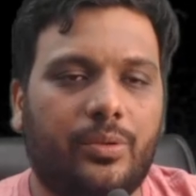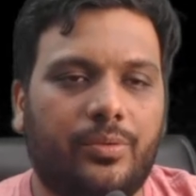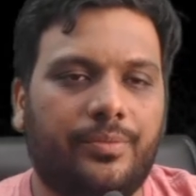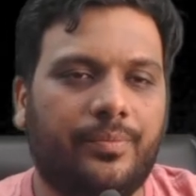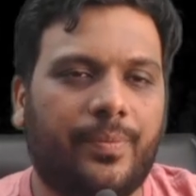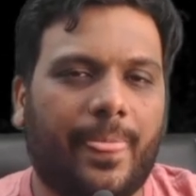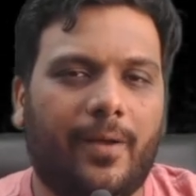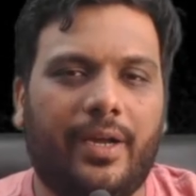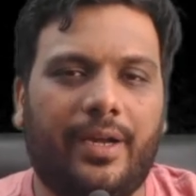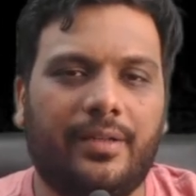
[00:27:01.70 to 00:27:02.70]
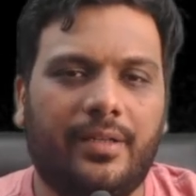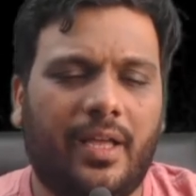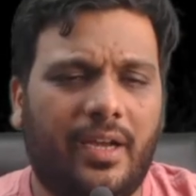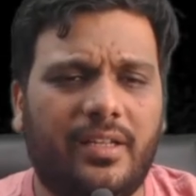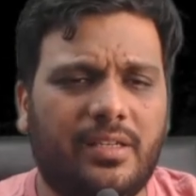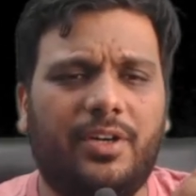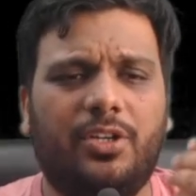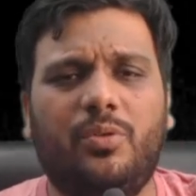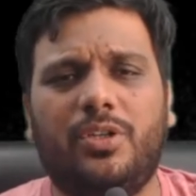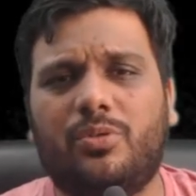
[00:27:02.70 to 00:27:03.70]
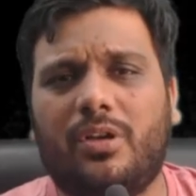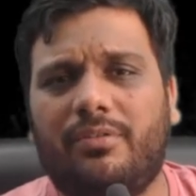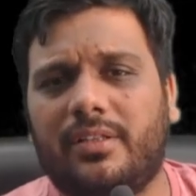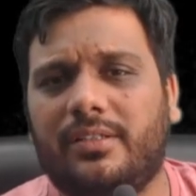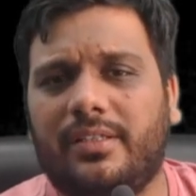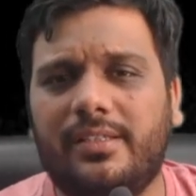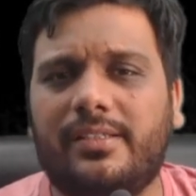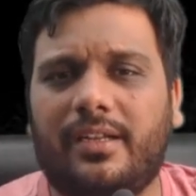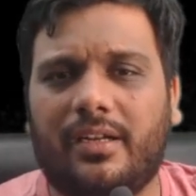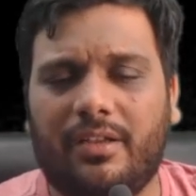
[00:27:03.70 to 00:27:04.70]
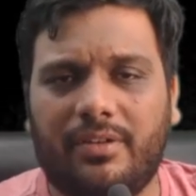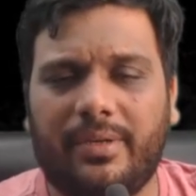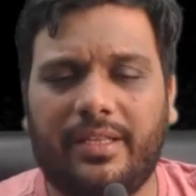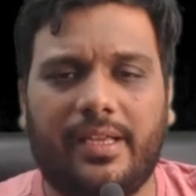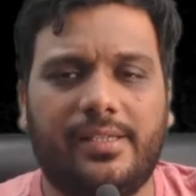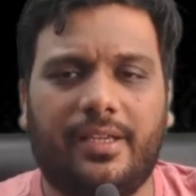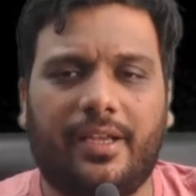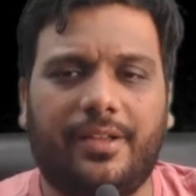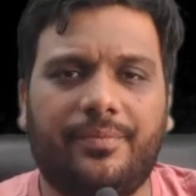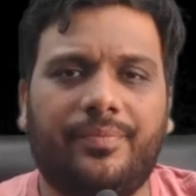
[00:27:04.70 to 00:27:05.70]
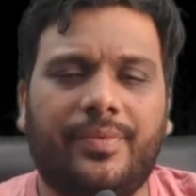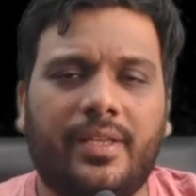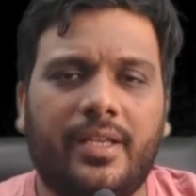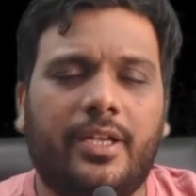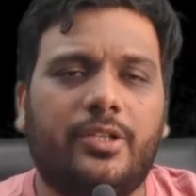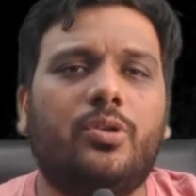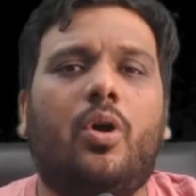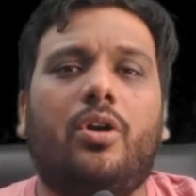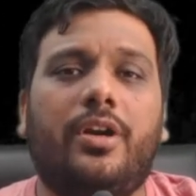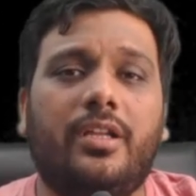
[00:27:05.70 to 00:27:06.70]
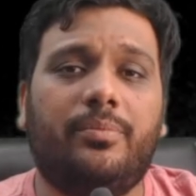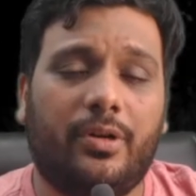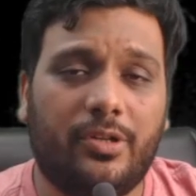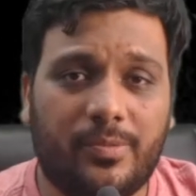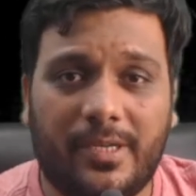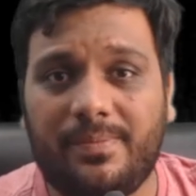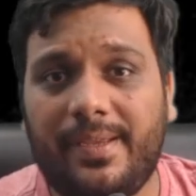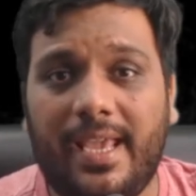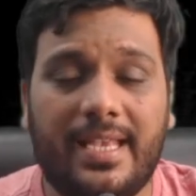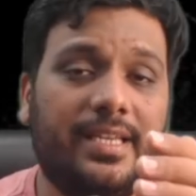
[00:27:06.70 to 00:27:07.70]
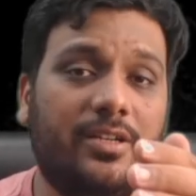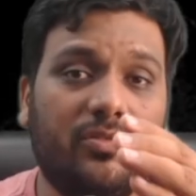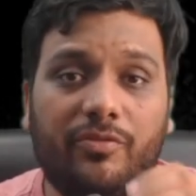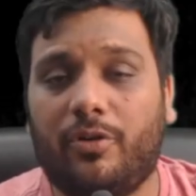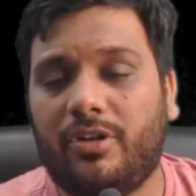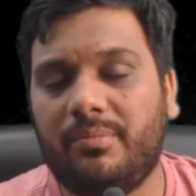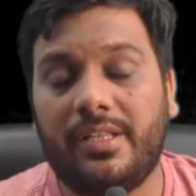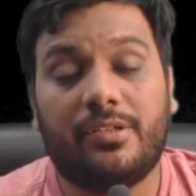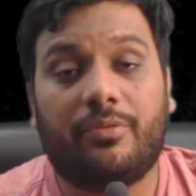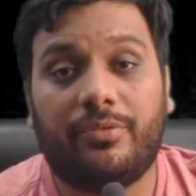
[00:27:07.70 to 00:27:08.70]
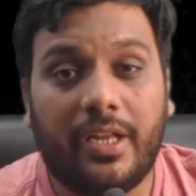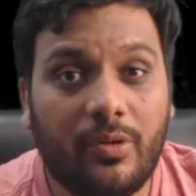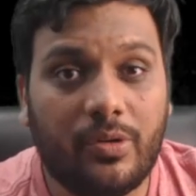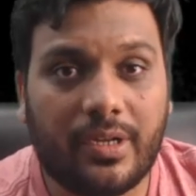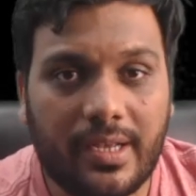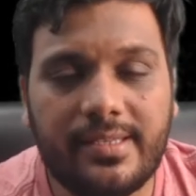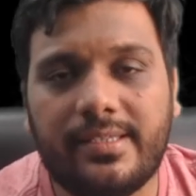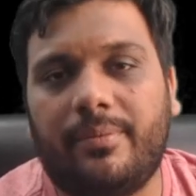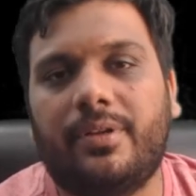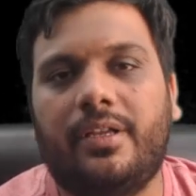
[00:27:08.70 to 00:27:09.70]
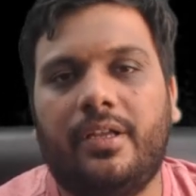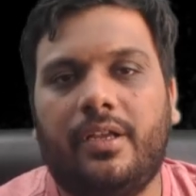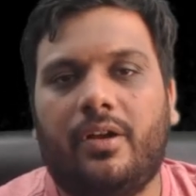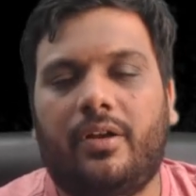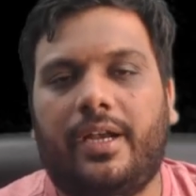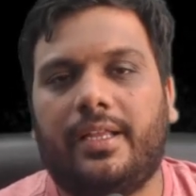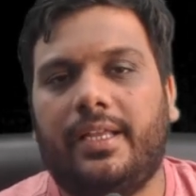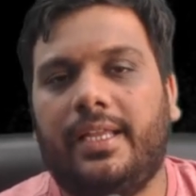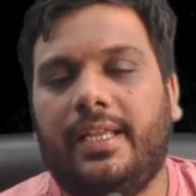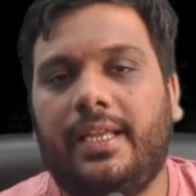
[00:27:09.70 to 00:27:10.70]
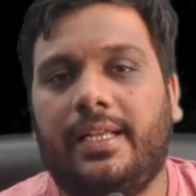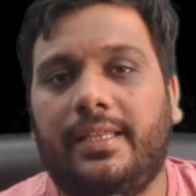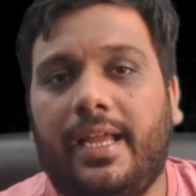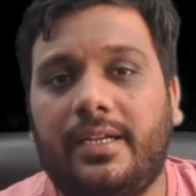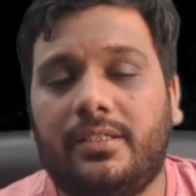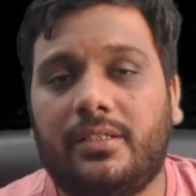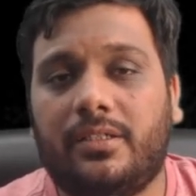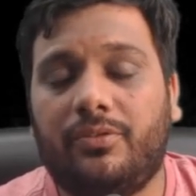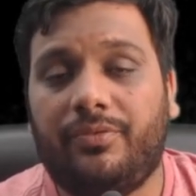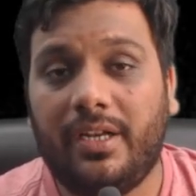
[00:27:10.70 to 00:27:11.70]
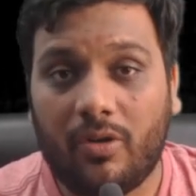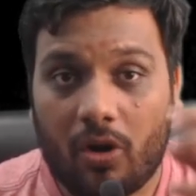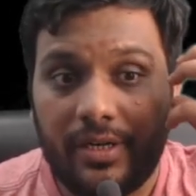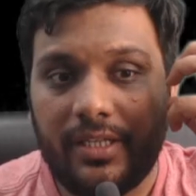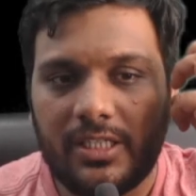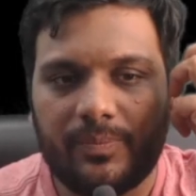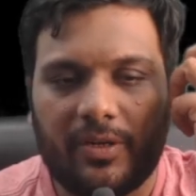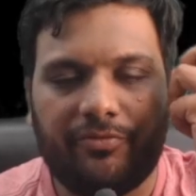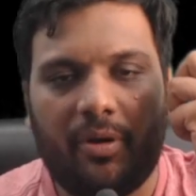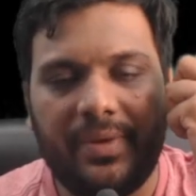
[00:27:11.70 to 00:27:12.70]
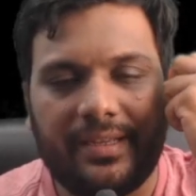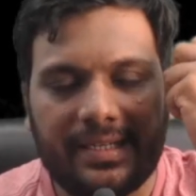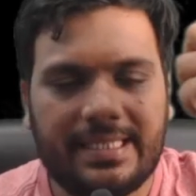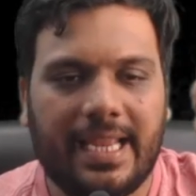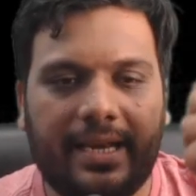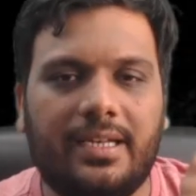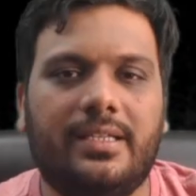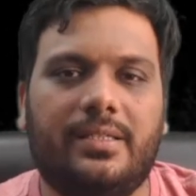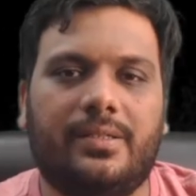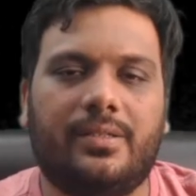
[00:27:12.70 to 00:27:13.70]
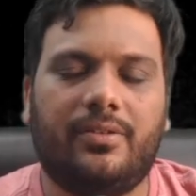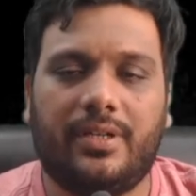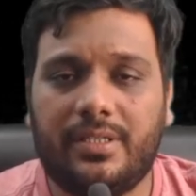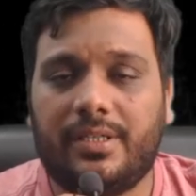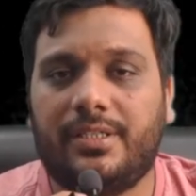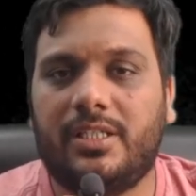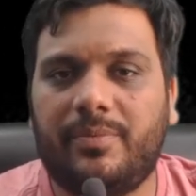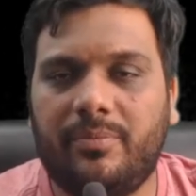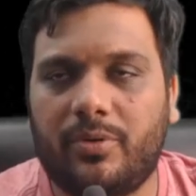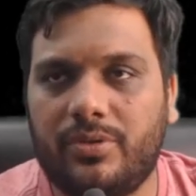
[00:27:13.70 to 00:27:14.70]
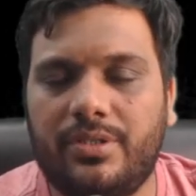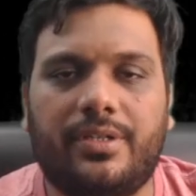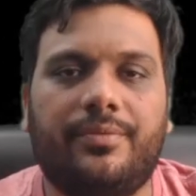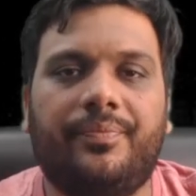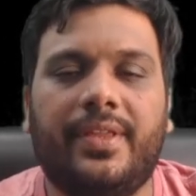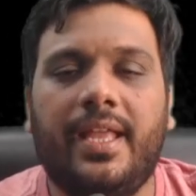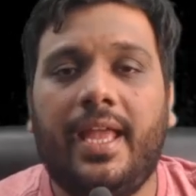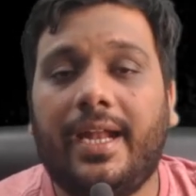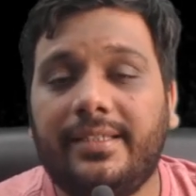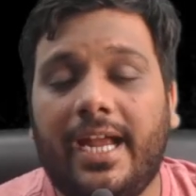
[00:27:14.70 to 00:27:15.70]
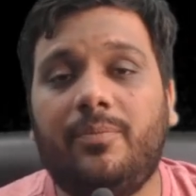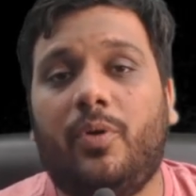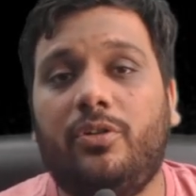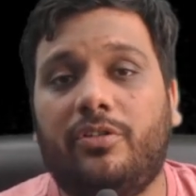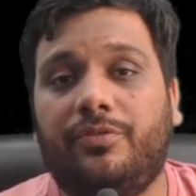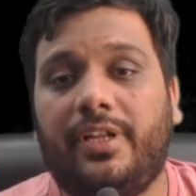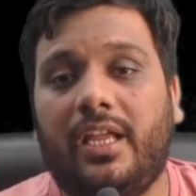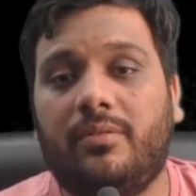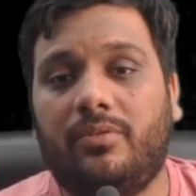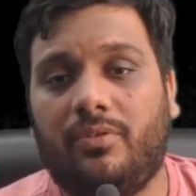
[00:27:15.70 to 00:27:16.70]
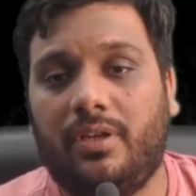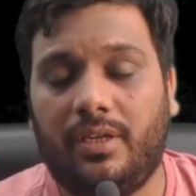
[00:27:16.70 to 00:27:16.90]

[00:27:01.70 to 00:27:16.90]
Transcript: through, all right. And it is our duty to cover the things that are given by the ICI. So auditing pronouncements mein essay 240 mein, there is a very good concept, all right, that when auditor is performing risk analysis, risk assessment procedure, at that point of time,